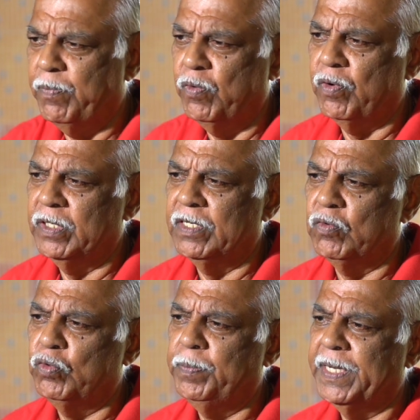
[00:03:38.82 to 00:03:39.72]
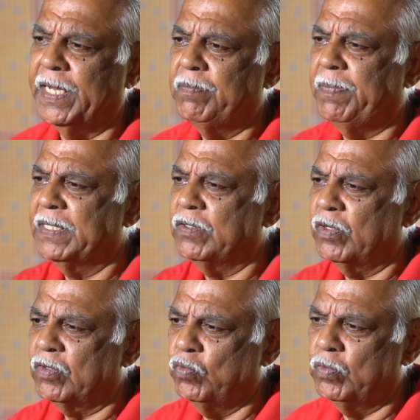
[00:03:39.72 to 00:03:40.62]
put out the toothpick and
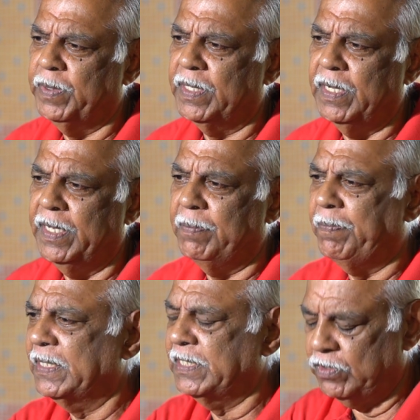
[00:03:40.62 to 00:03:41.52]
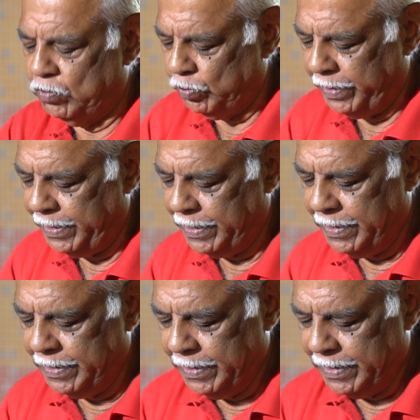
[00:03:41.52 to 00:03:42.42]
pass it to the
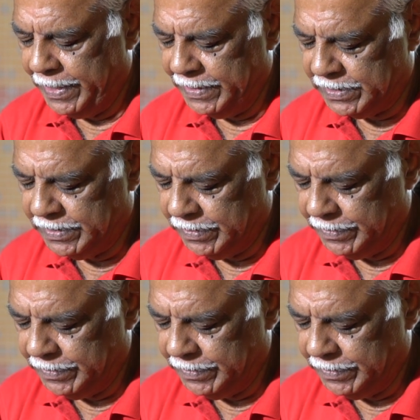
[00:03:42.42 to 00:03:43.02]
guest.